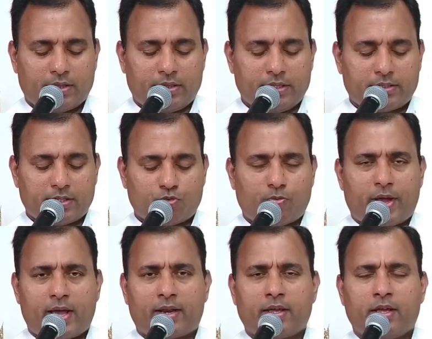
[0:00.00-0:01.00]
This is
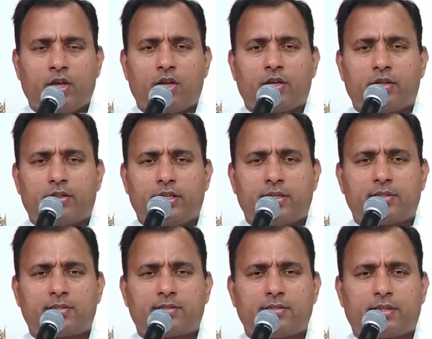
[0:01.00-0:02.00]
where the
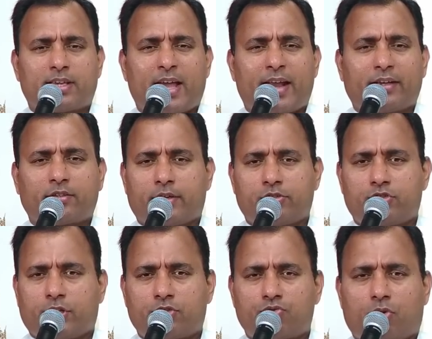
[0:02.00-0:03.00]

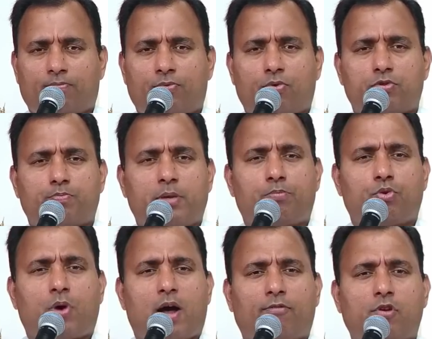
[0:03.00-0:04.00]
characteristics of those
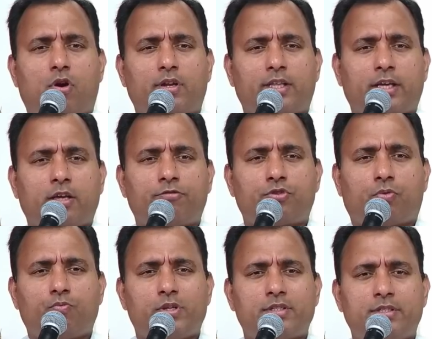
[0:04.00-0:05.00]
people who have got the gift
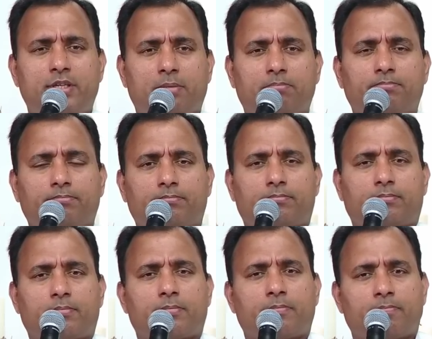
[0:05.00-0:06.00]
of wisdom.
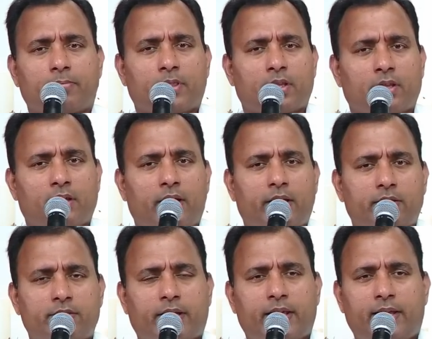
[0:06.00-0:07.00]
Let
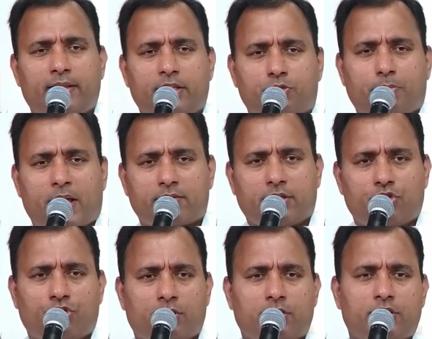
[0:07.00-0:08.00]
us read this
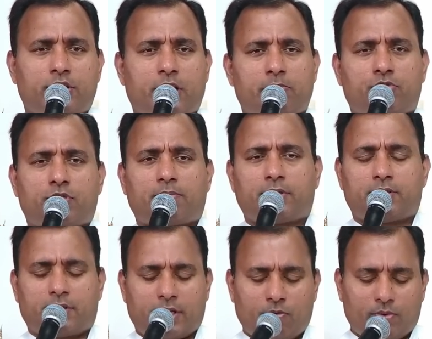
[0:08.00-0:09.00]
passage, James chapter
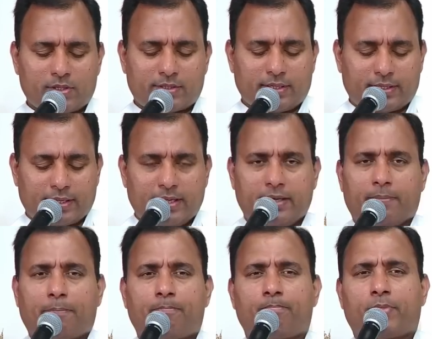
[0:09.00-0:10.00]
3, verse
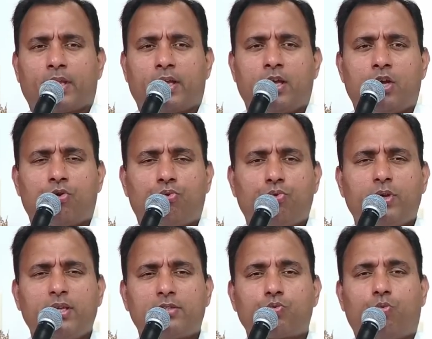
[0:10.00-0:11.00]
13. Who
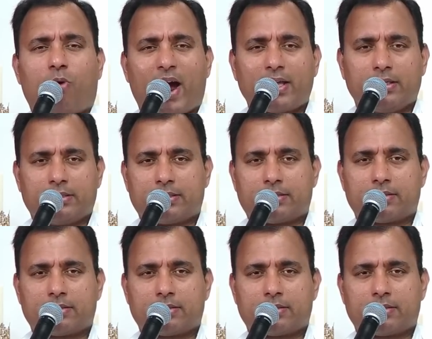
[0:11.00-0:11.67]
is wise?